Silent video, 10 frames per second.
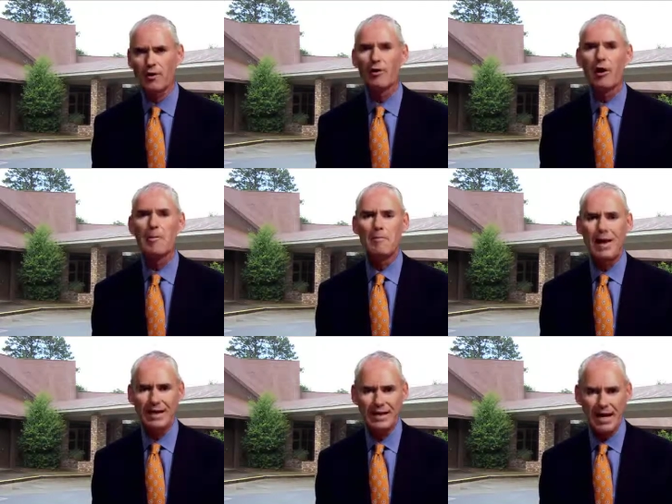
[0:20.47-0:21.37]
There are
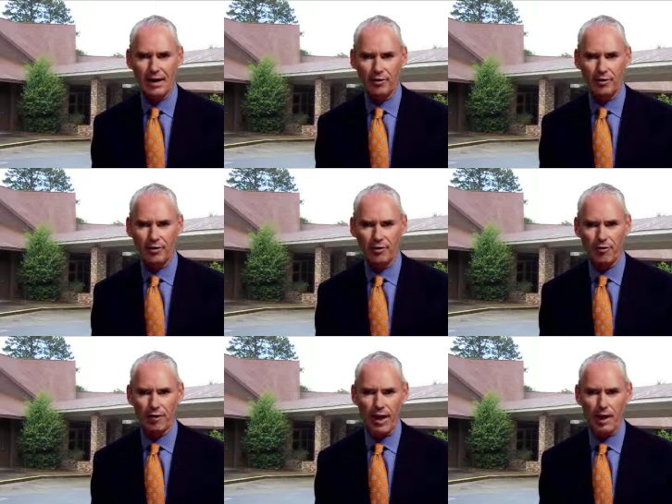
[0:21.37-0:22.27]
many
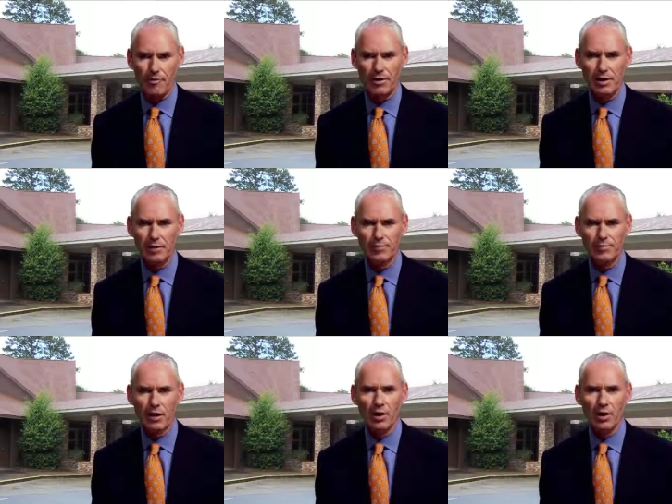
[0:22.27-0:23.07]
accidents that happen here.